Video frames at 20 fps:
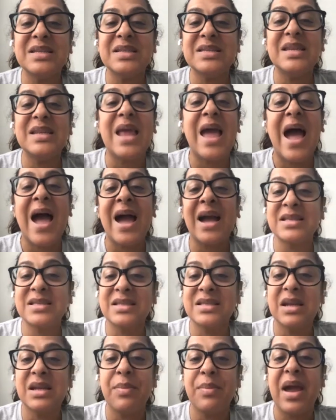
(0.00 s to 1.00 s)
is it
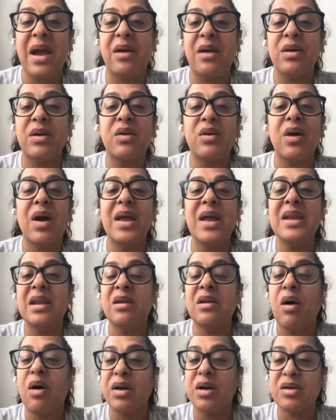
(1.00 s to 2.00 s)
acts in a paracrine
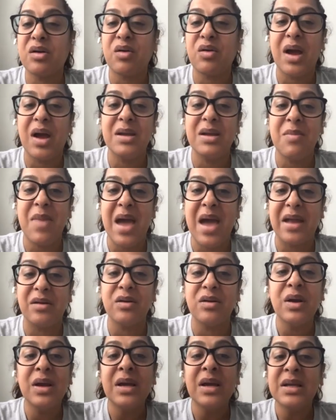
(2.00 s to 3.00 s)
and autocrine
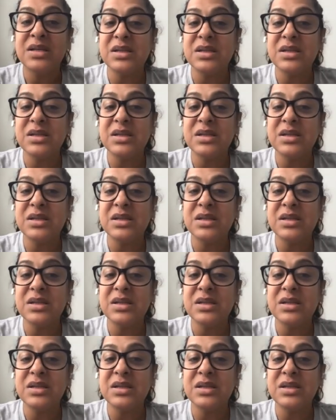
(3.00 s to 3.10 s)
manner